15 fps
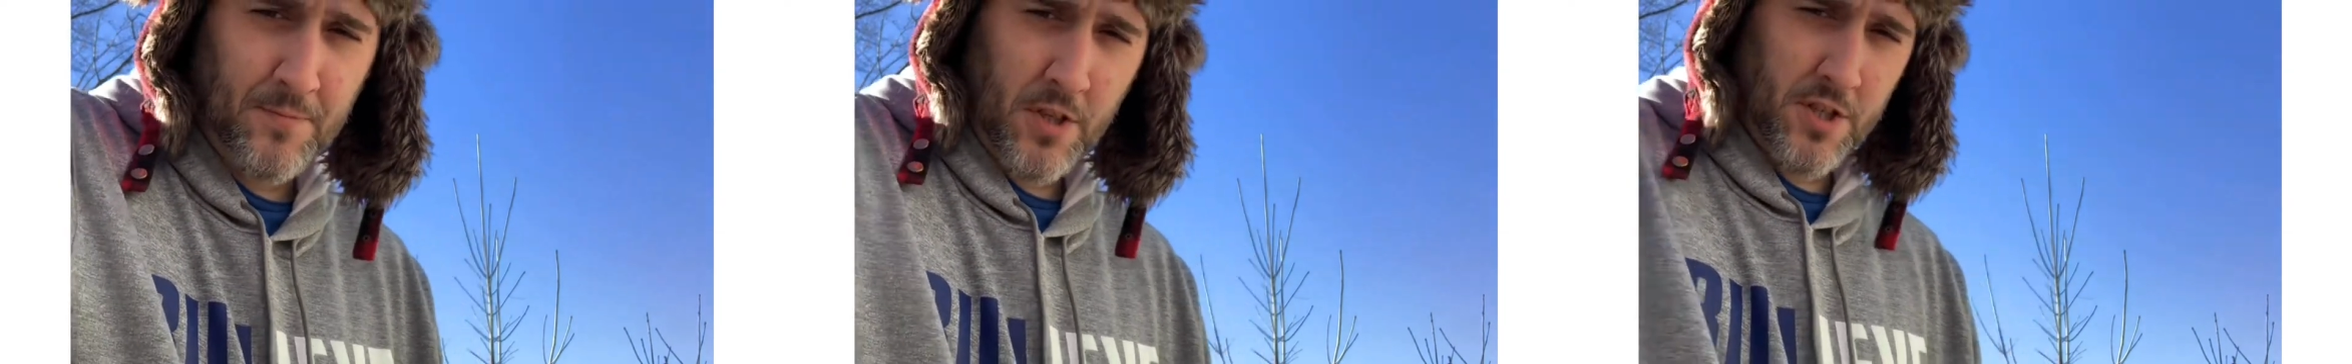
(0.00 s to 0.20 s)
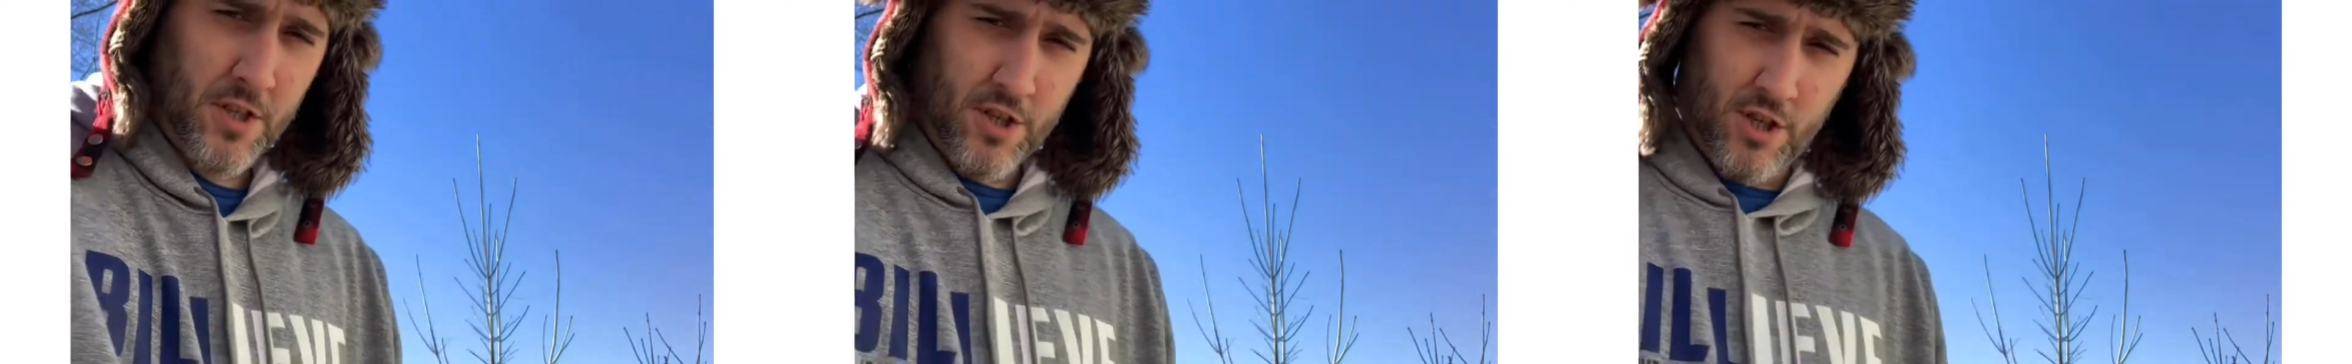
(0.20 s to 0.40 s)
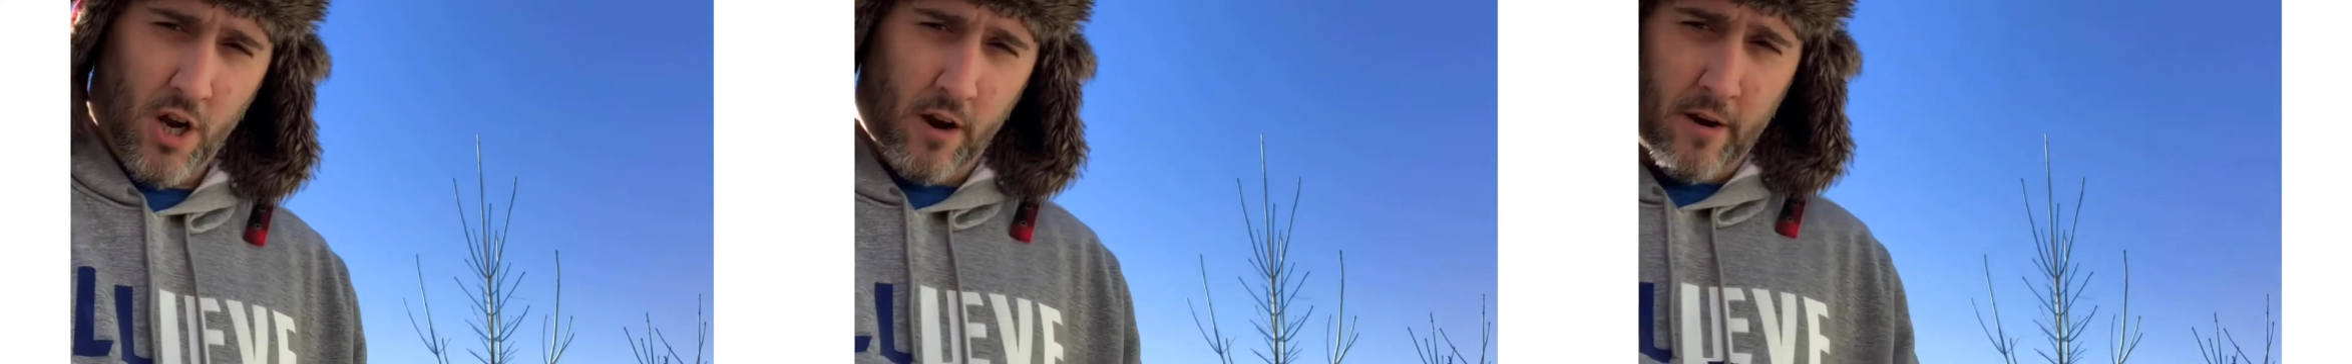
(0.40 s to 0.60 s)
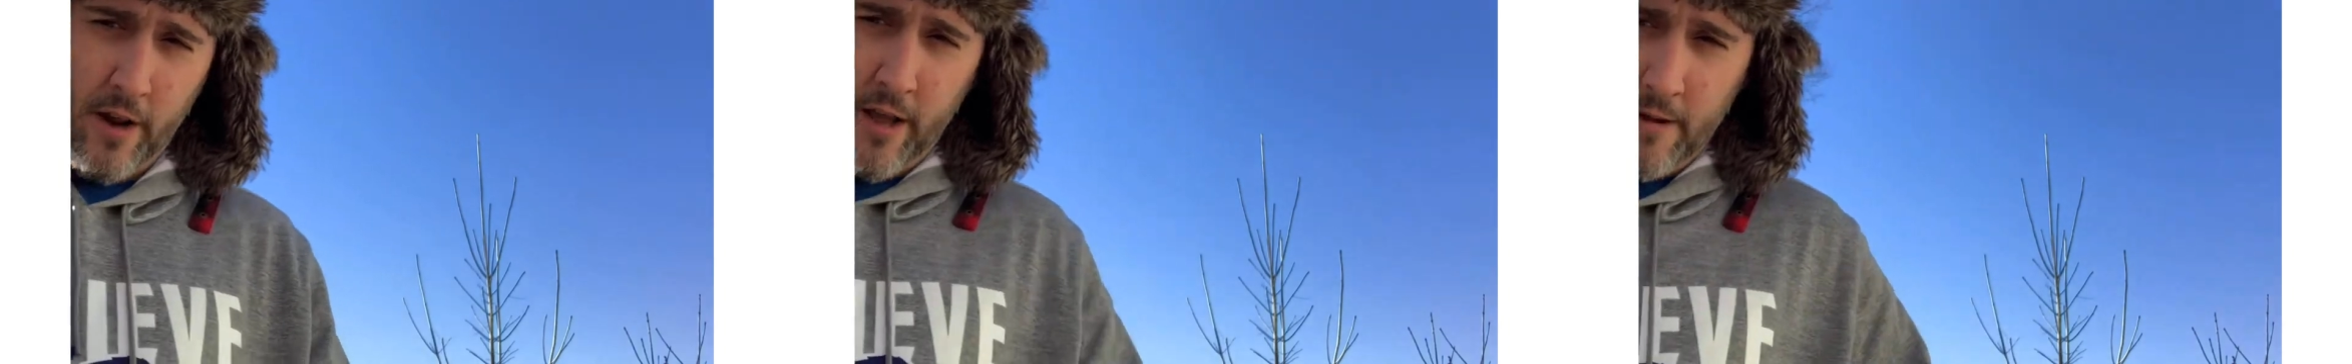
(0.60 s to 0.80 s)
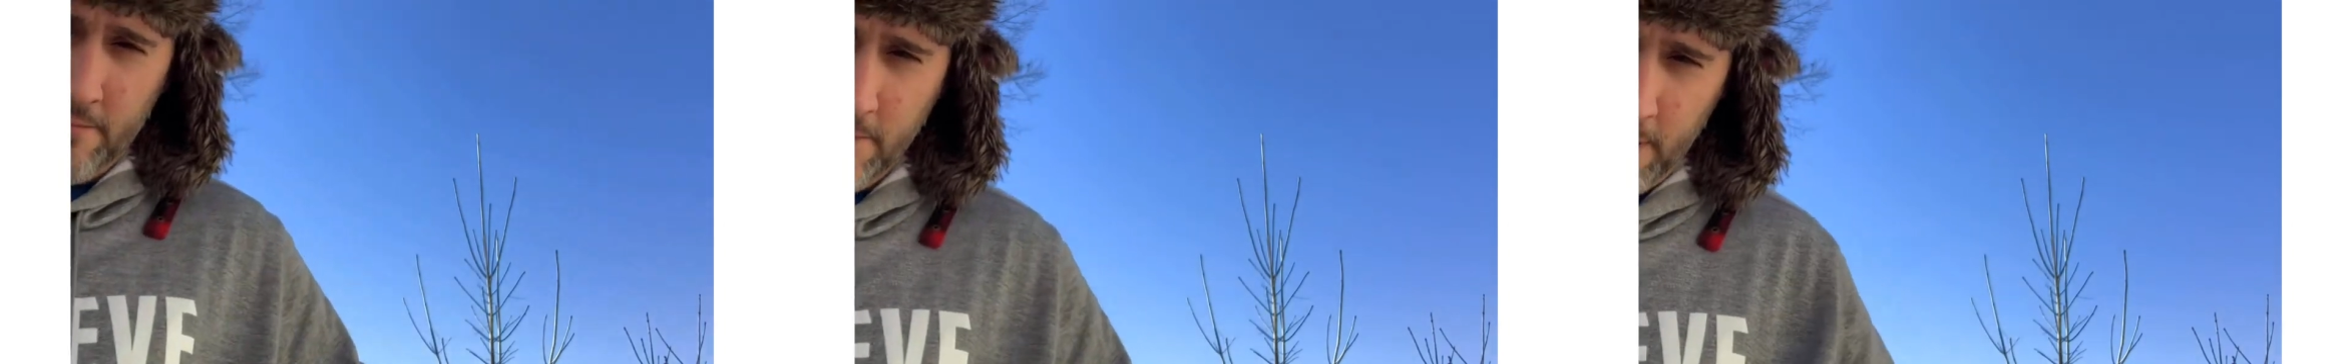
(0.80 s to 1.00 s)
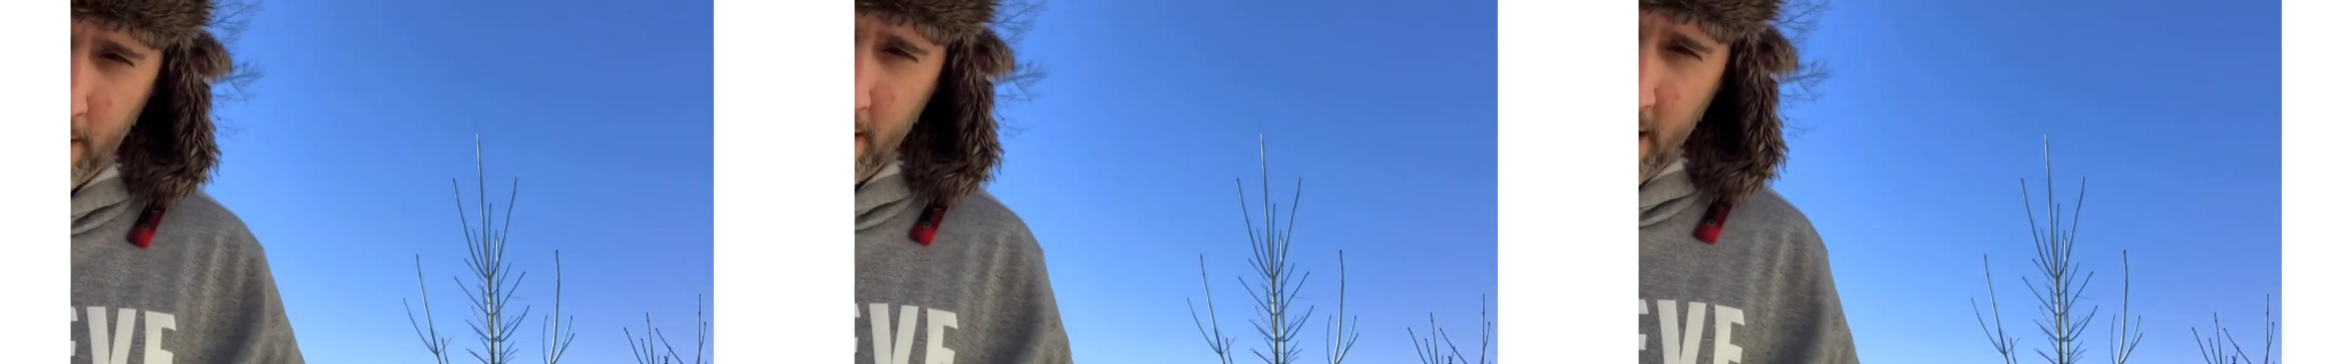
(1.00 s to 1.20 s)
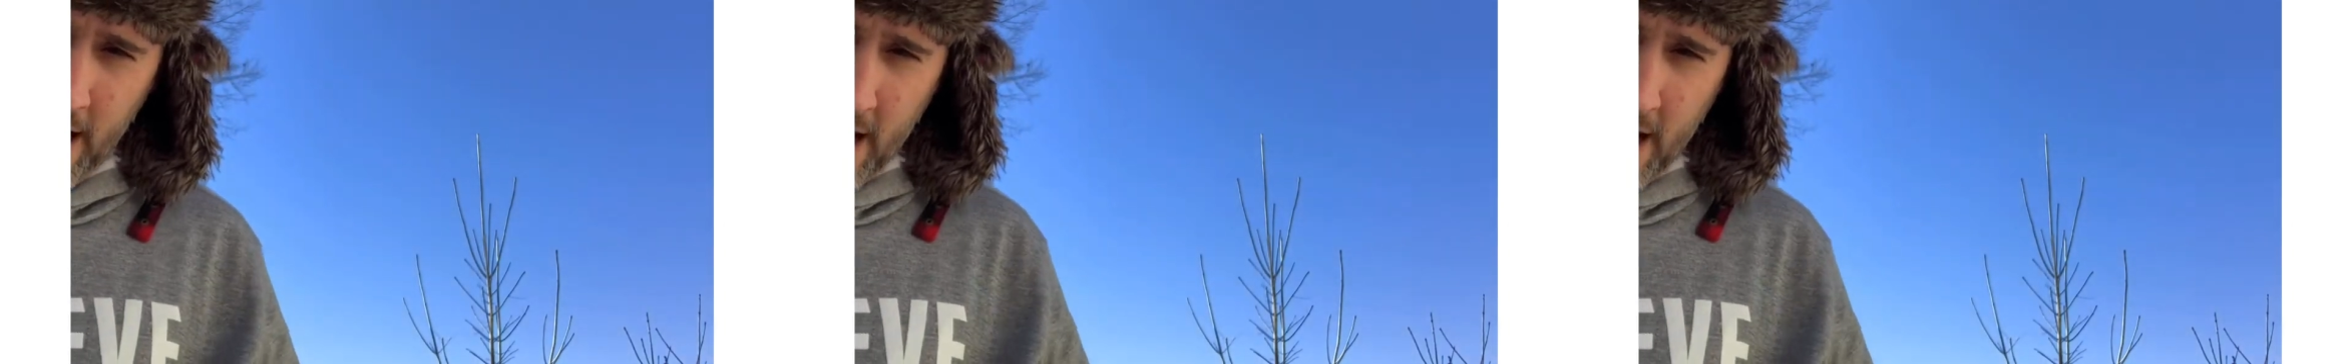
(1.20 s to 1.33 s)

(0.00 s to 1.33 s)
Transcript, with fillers: Isn't a shot at him, but